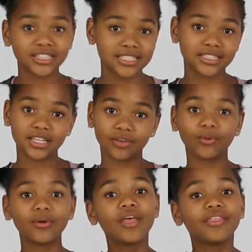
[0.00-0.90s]
eating
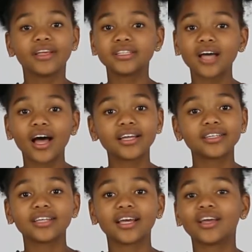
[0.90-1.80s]
the entire
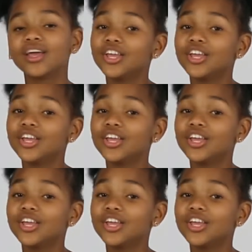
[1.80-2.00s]
day.